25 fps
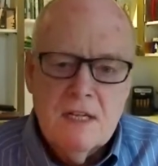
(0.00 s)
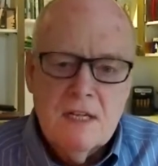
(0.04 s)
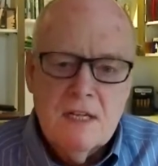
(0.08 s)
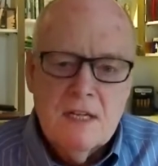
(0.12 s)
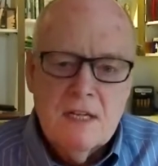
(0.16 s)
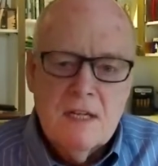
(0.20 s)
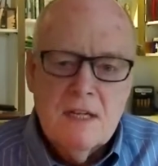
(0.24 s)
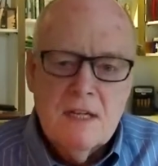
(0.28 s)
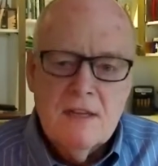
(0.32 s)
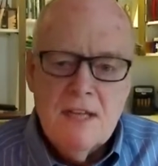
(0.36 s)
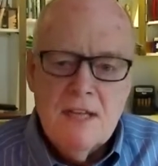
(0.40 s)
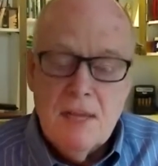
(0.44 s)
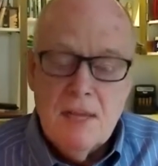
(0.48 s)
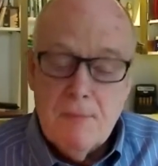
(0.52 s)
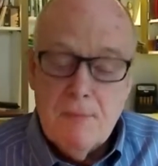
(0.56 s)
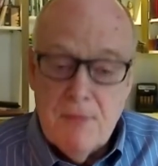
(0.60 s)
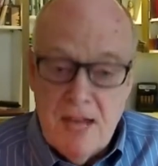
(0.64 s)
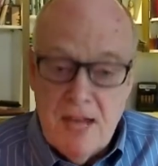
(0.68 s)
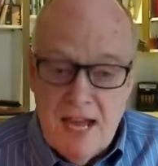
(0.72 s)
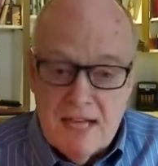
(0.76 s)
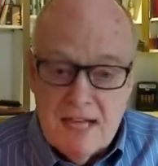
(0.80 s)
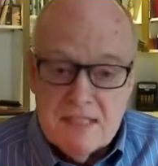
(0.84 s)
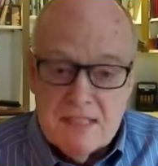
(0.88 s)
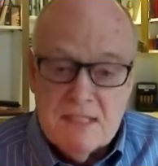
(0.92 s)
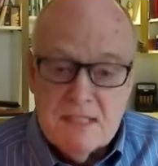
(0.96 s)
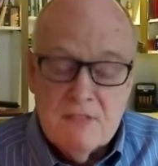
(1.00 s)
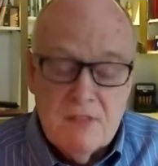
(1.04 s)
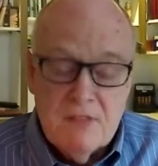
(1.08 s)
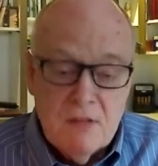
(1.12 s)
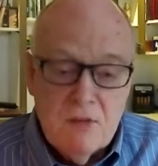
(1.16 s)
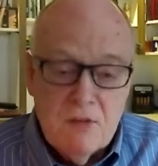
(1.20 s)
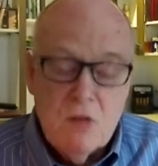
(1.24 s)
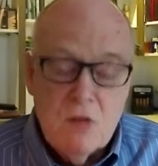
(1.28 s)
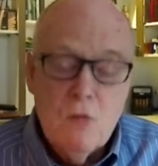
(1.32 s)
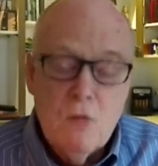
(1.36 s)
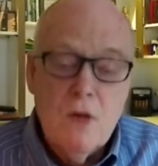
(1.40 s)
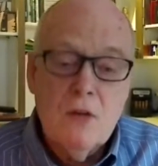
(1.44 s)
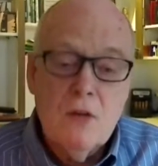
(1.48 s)
that if
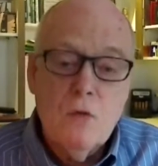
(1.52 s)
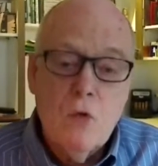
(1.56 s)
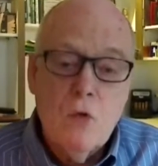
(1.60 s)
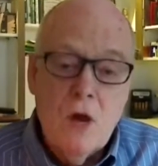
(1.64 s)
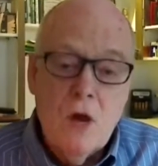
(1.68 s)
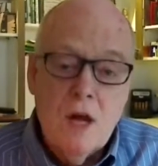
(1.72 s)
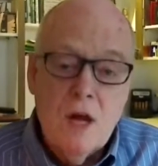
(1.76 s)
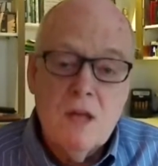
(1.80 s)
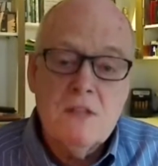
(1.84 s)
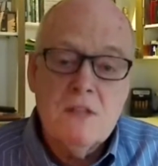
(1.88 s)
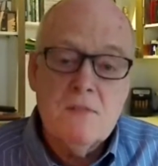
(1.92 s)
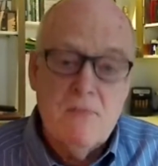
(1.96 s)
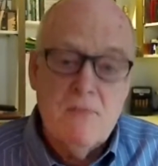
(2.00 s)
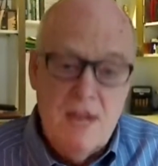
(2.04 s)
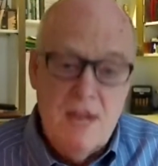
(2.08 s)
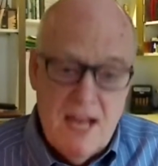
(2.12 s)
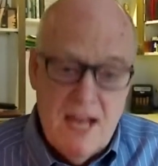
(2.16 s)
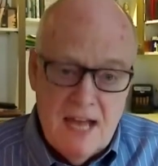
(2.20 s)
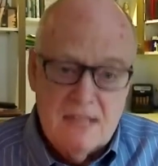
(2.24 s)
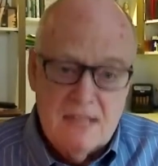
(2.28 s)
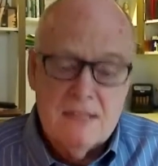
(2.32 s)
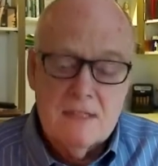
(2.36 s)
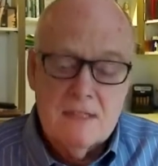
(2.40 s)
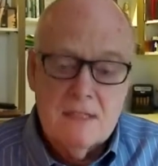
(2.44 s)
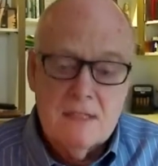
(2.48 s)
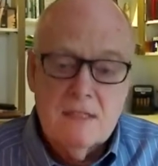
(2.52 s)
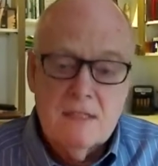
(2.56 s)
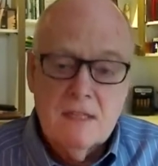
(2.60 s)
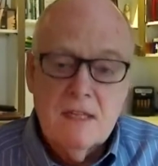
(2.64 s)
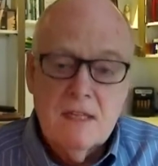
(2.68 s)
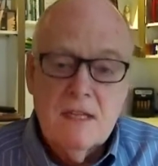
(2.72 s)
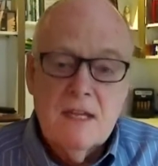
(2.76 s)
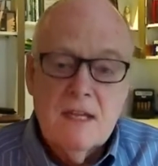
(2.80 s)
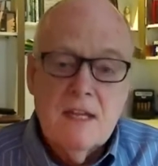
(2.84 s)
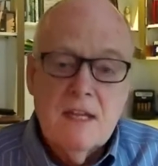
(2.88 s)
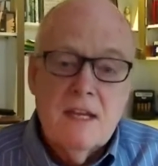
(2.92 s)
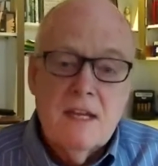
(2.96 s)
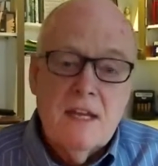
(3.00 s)
everyone wears masks
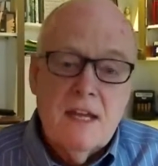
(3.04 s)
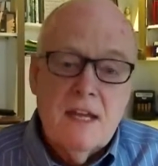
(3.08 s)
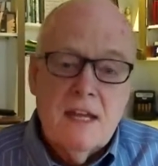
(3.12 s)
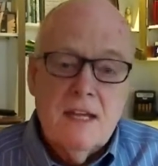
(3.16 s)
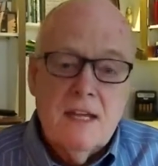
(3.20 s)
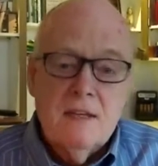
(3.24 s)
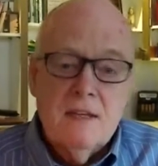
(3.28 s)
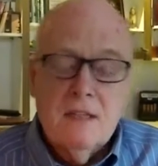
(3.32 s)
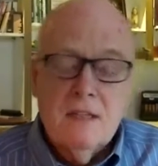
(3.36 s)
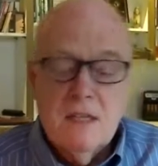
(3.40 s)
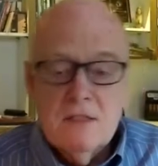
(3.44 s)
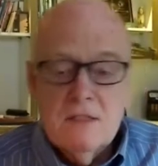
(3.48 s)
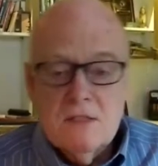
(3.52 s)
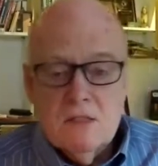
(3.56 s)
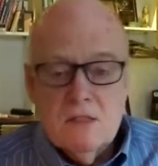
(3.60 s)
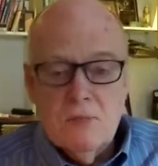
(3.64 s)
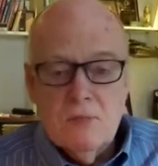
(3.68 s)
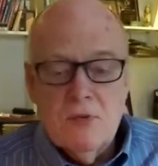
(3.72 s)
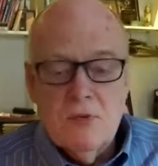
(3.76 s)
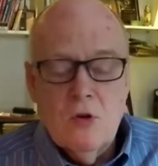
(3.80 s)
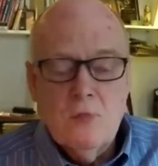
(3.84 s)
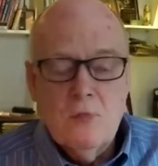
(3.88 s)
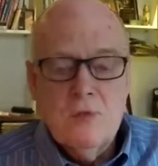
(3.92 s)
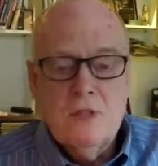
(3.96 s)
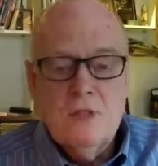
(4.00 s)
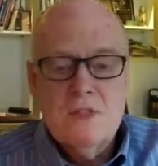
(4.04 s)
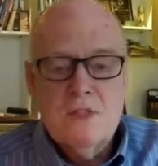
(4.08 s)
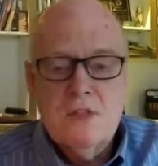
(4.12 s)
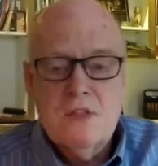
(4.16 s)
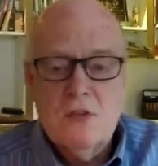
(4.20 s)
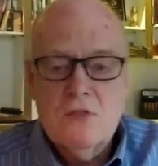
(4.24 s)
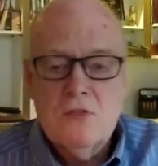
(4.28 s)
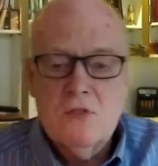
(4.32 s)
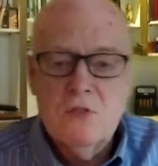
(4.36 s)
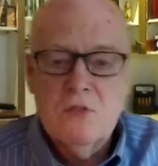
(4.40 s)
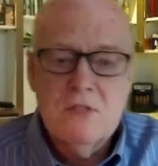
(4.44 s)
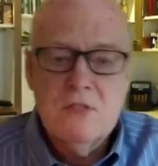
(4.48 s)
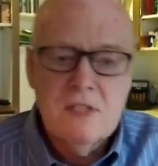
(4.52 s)
and does appropriate
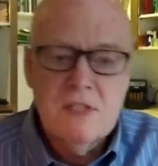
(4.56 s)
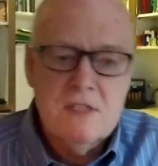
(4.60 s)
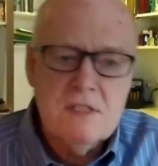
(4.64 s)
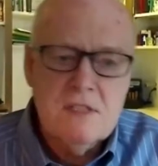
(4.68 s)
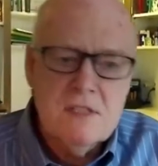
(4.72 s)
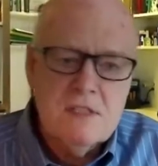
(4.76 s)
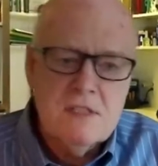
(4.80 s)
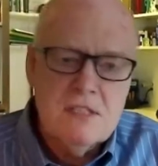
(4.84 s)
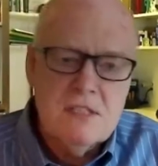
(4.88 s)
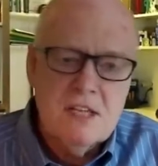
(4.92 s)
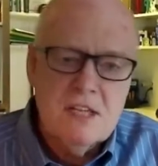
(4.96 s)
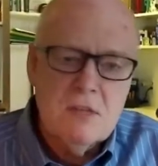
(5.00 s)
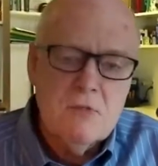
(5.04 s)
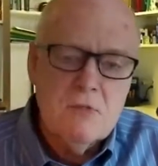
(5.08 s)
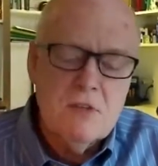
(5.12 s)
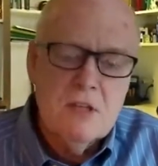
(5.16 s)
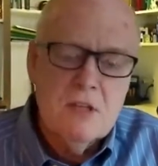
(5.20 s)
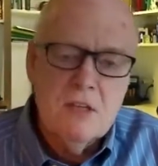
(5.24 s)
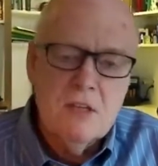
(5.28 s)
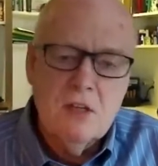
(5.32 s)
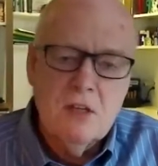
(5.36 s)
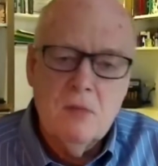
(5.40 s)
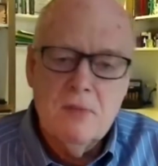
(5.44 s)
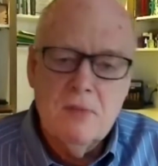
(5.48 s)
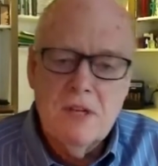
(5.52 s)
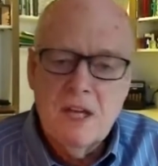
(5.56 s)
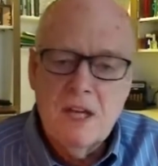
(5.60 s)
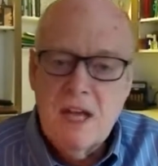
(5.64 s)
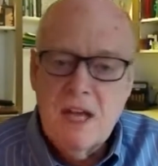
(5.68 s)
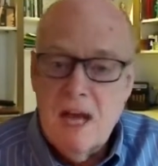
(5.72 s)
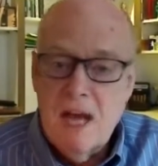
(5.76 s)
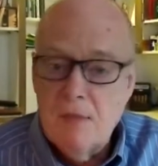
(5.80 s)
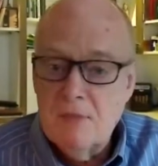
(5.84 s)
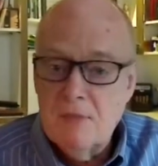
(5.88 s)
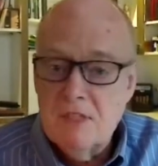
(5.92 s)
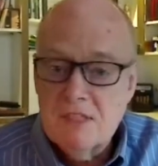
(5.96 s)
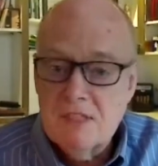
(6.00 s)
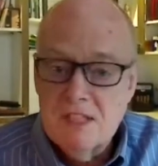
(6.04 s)
social distancing with a little bit of
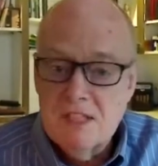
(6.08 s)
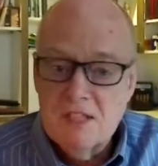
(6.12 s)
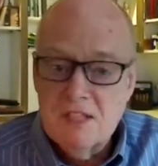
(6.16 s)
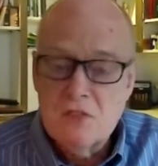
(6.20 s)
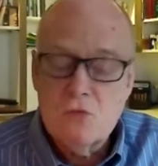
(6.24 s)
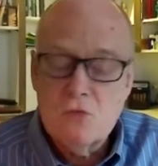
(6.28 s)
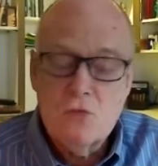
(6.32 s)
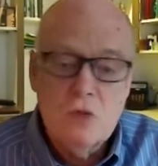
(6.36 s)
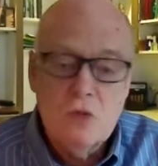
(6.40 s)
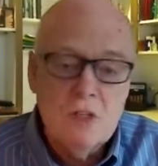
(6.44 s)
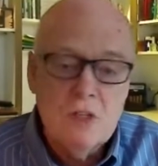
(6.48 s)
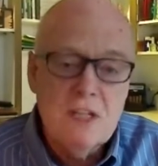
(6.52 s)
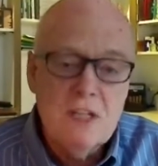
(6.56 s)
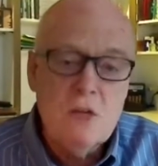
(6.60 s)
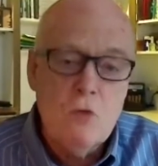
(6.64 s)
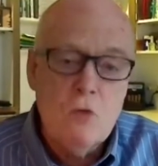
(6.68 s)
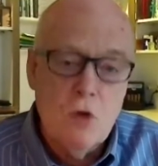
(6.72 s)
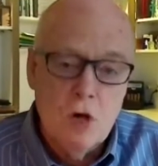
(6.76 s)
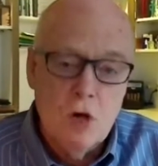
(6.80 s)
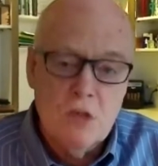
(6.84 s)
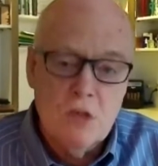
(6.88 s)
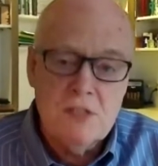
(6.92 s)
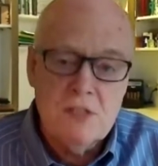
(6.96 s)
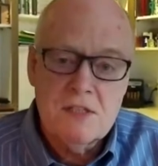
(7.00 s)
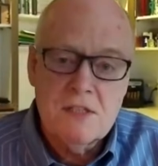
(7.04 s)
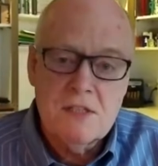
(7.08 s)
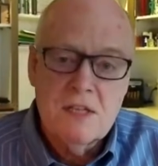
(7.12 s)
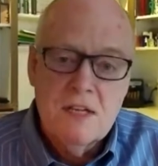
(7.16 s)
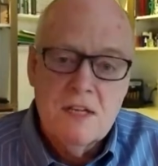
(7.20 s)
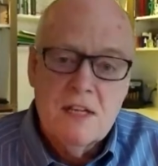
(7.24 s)
common sense, really works.